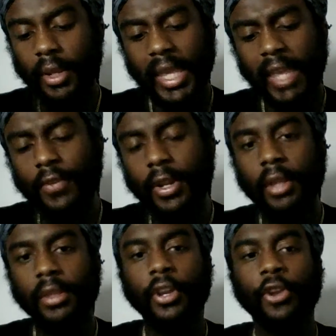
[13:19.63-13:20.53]
Even
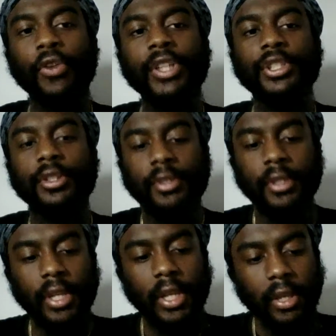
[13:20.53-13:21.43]
the creatures,
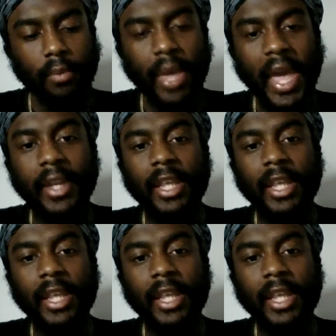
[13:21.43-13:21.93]
man